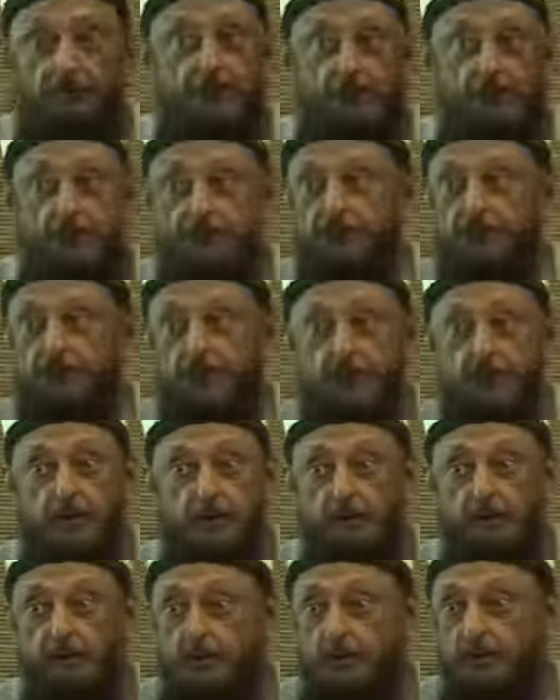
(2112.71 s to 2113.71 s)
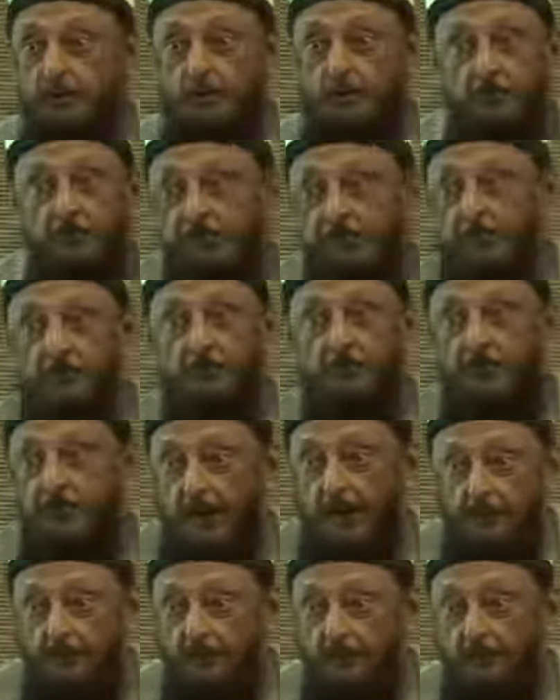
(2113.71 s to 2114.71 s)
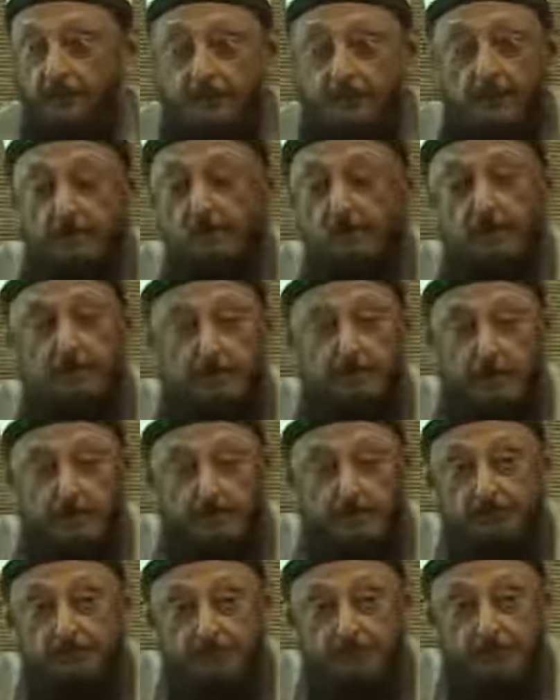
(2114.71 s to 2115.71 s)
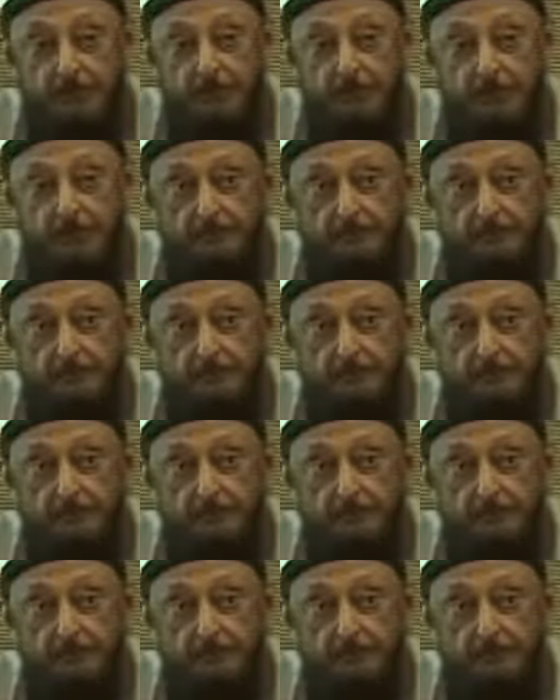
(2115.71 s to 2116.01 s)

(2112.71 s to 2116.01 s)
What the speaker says: every Australian pedophile will want to become Muslim.